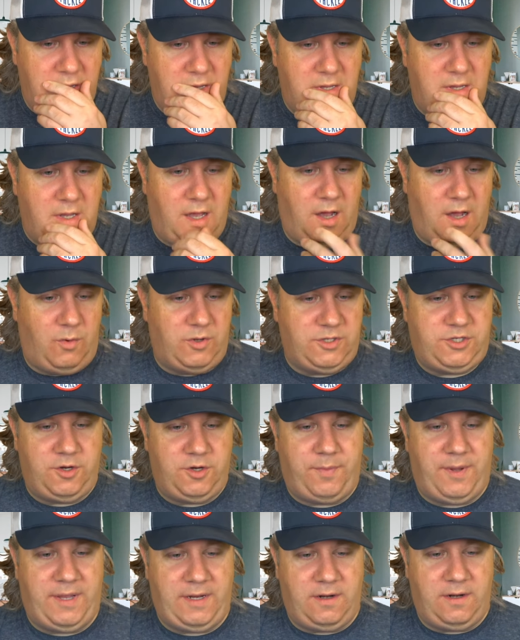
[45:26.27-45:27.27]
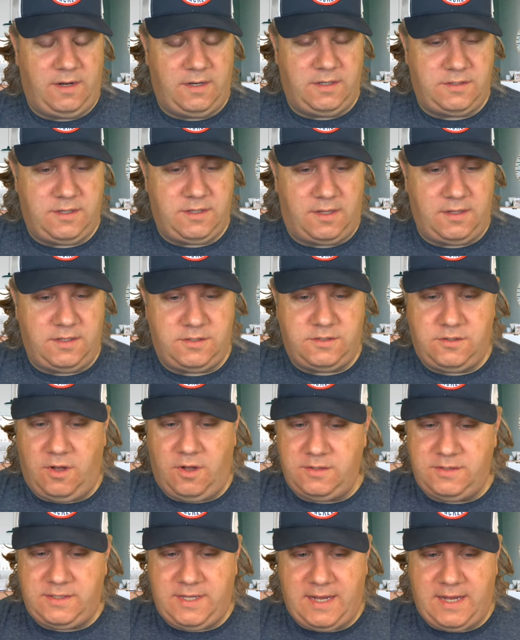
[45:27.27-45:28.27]
Uh, what's your opinion on, on the
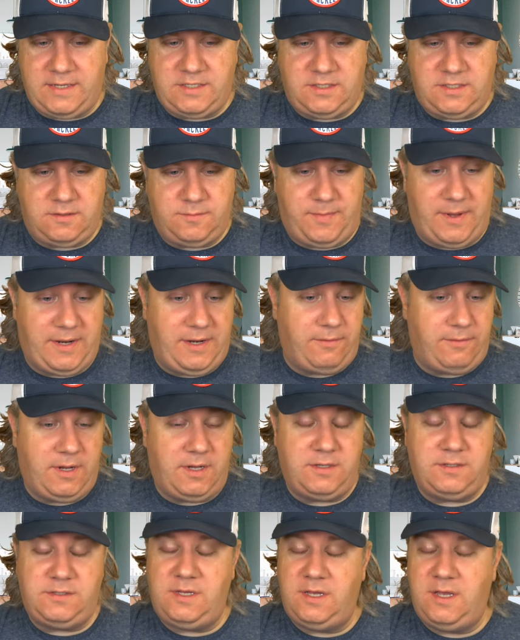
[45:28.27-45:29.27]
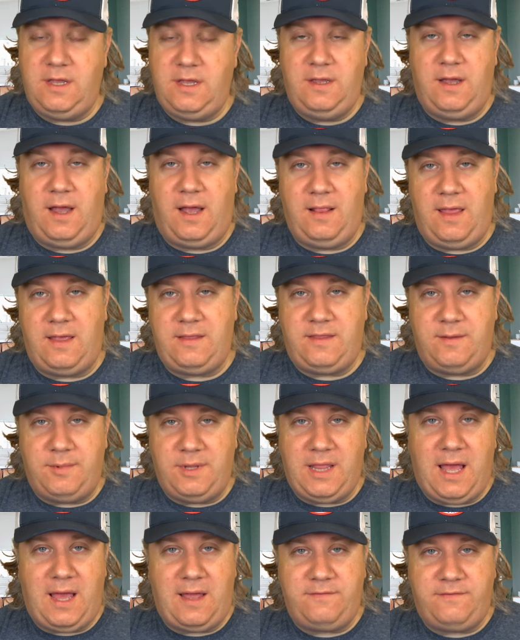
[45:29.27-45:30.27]
Saltex spinning reels? I like them a
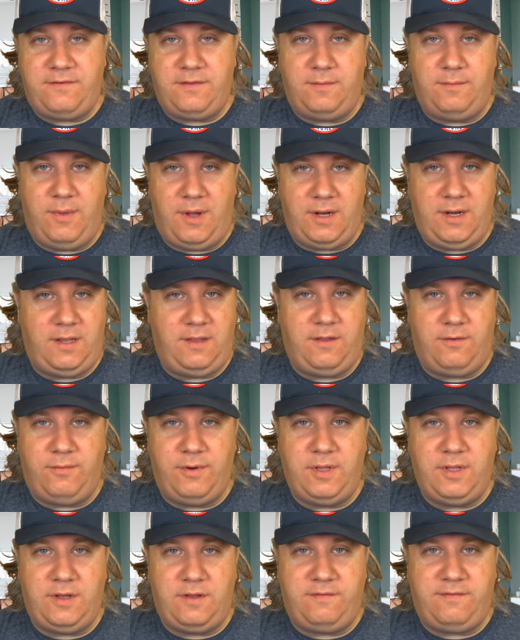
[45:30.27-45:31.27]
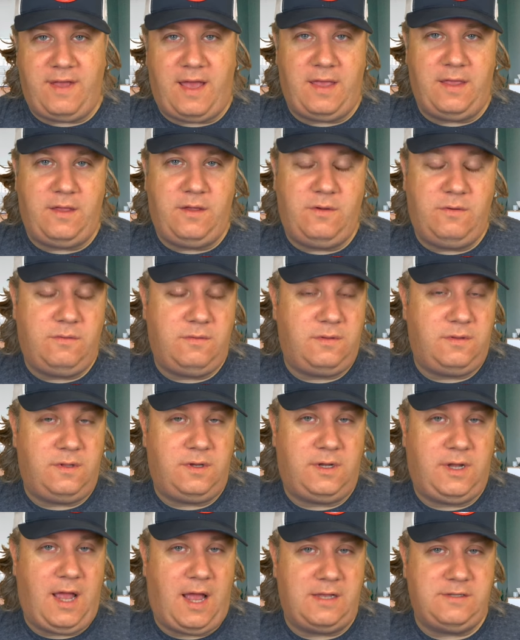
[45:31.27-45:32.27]
lot for the money. They're really good value. The
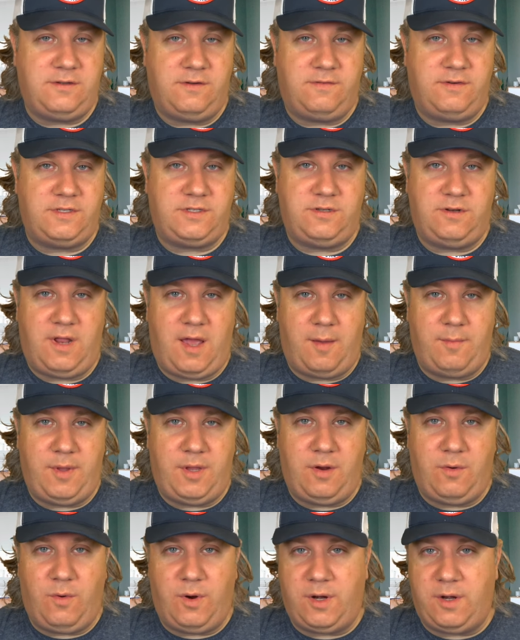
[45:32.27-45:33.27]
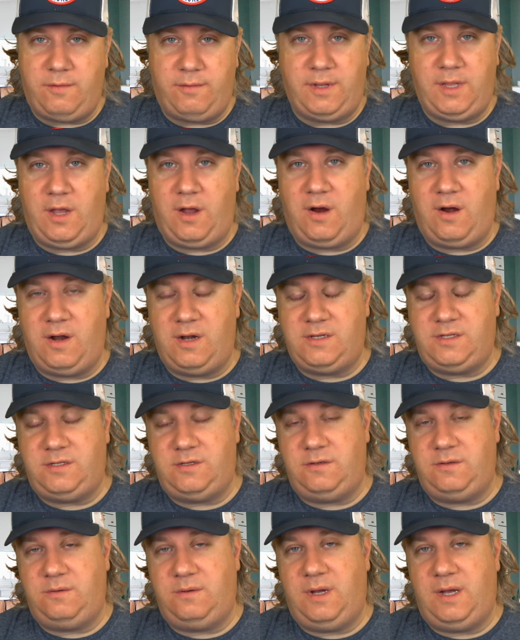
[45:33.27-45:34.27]
guys over at Tsunami are working really hard to
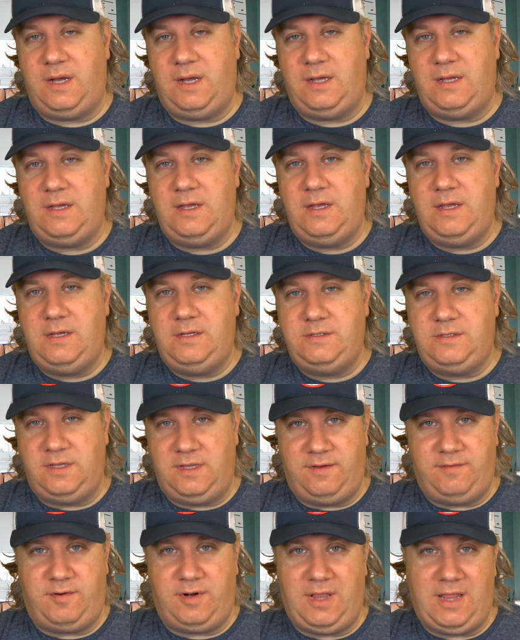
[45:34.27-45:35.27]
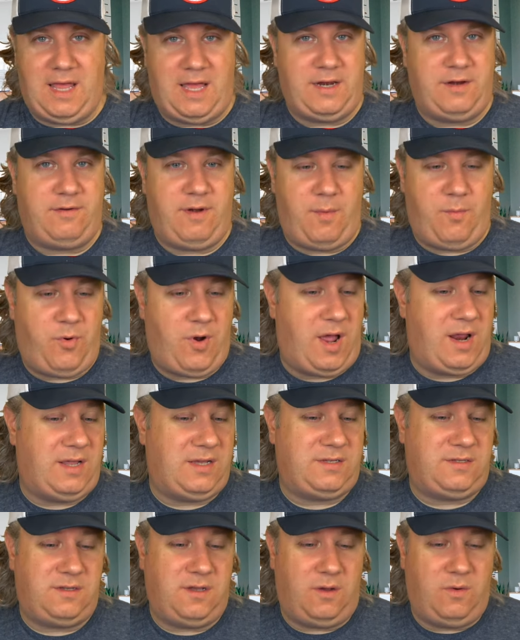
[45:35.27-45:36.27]
uh, deliver a lot of great
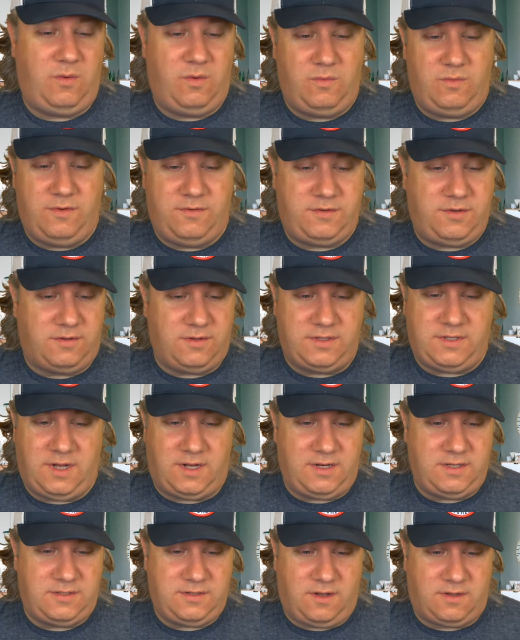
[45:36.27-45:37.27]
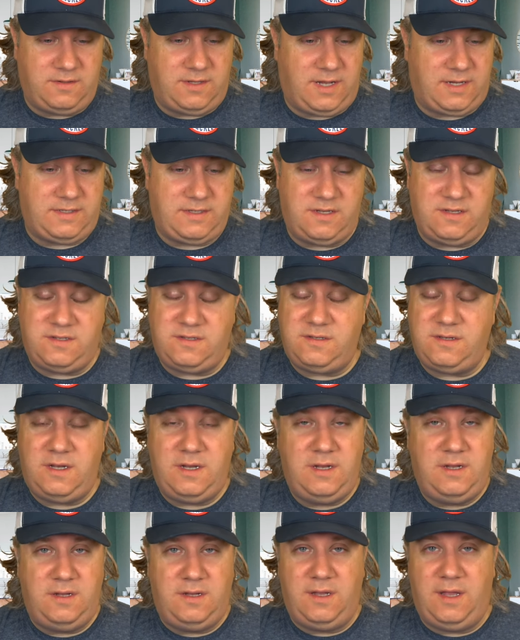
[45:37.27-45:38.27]
products. So we've sold a ton of Saltexes.
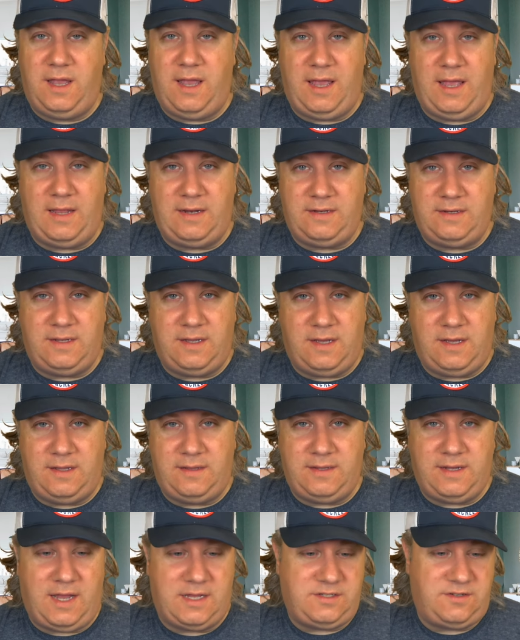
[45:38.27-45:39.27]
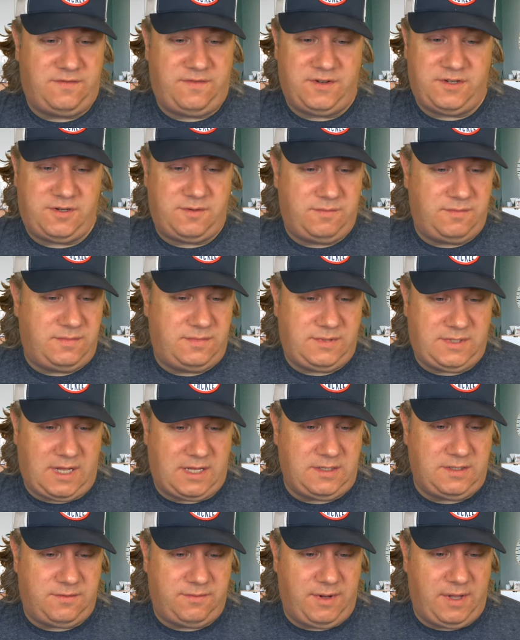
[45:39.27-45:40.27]
And uh, the guys who fish them
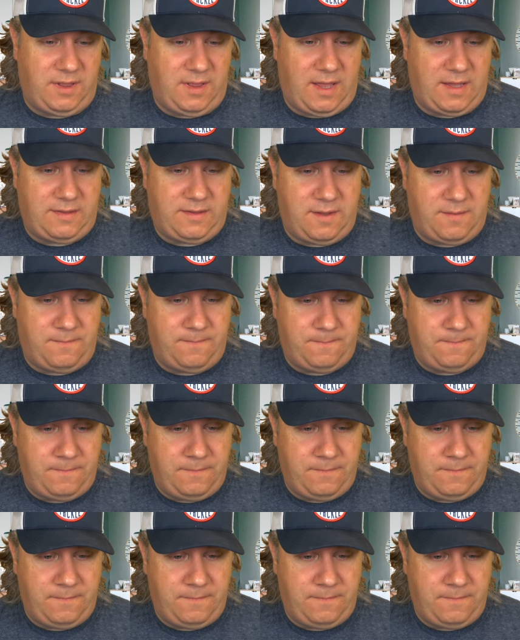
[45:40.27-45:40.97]
tend to really like them.